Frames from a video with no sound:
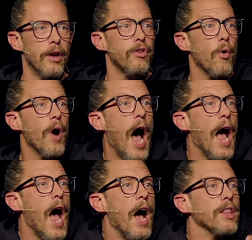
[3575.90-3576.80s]
So
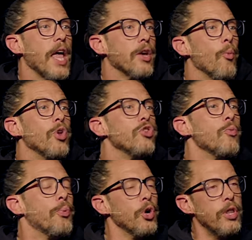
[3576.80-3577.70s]
like when you
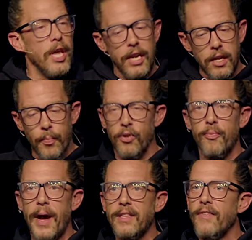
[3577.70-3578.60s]
put it into
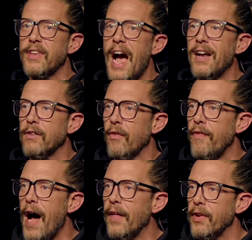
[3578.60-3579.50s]
perspective as God as a
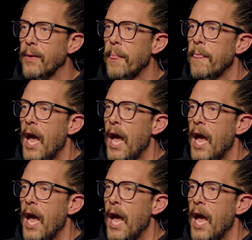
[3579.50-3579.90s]
father,